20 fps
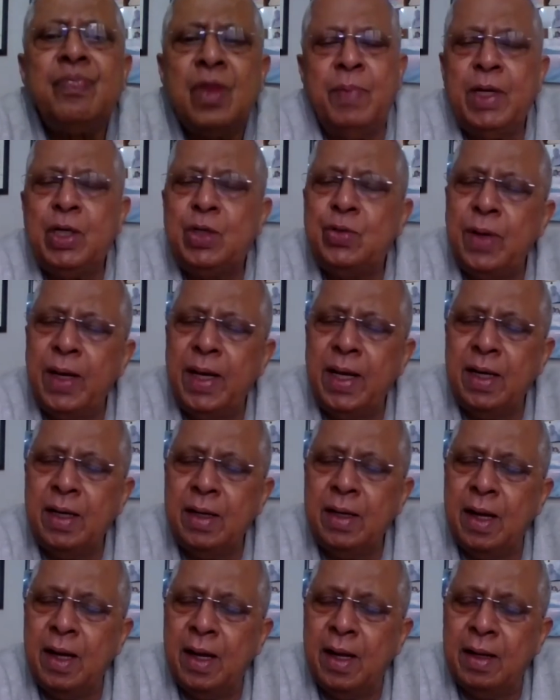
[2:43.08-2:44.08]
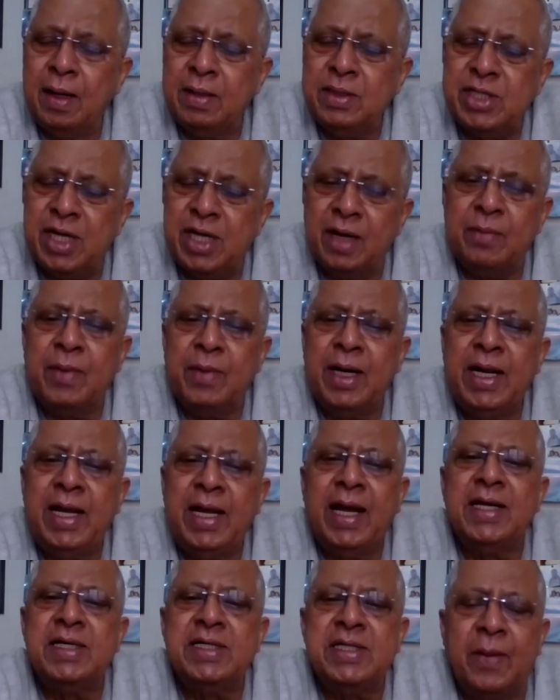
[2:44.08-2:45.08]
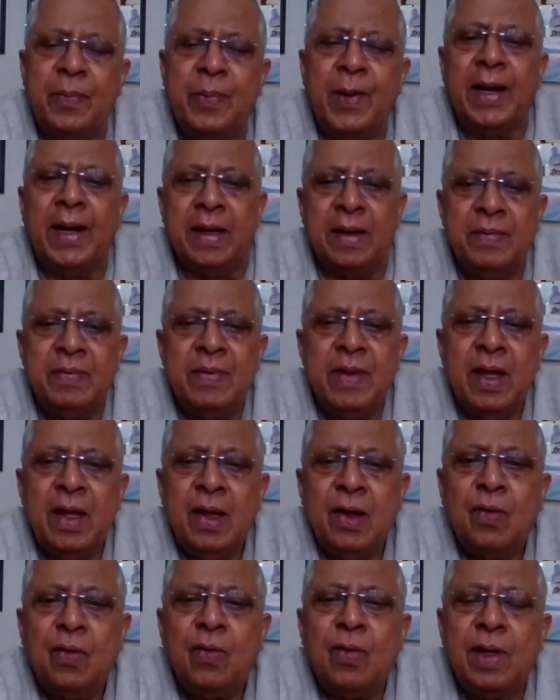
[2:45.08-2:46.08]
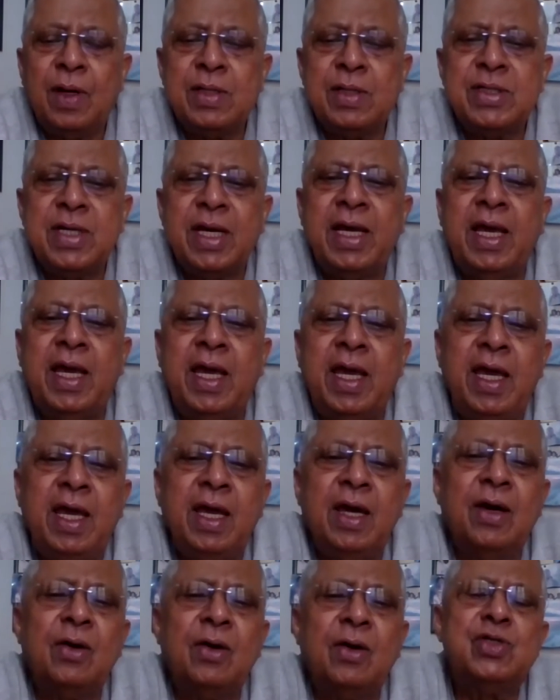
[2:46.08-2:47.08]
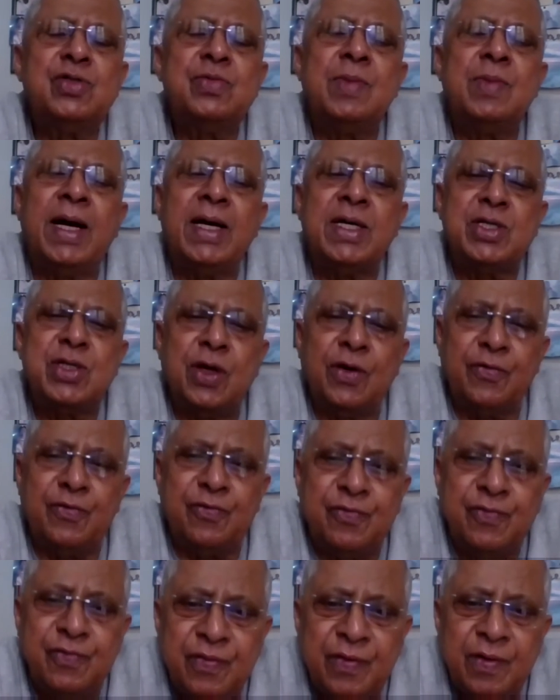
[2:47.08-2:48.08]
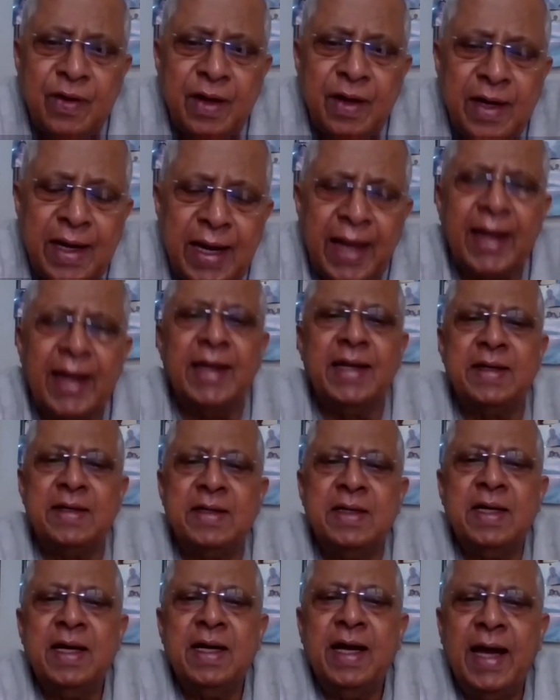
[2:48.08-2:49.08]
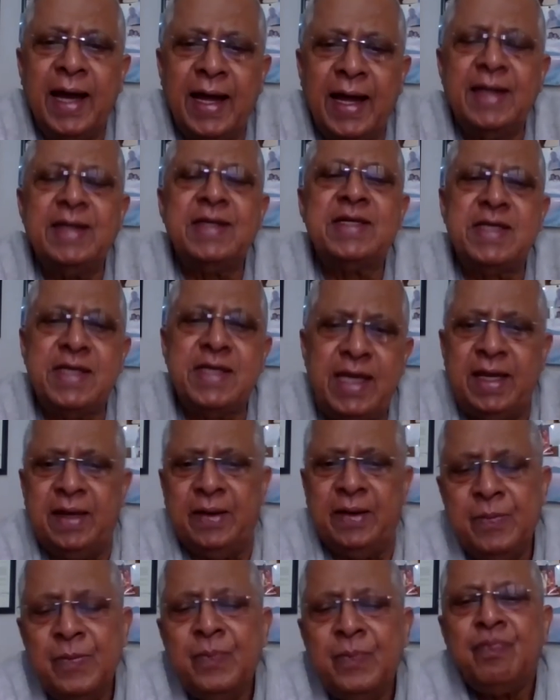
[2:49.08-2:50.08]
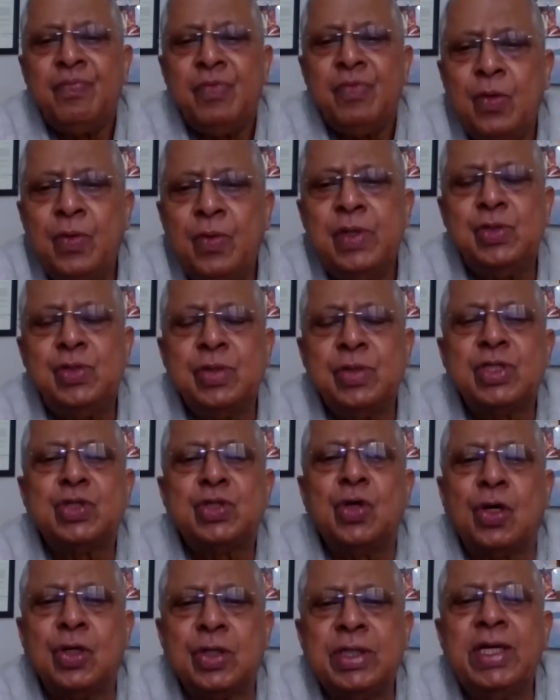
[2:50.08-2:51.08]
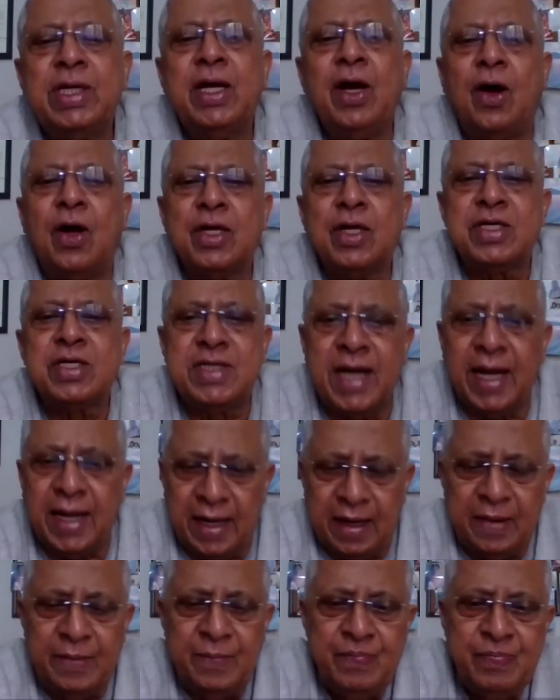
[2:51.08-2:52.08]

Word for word: Between uh, Germany and Japan was a huge mass of land and sea, which was totally hostile.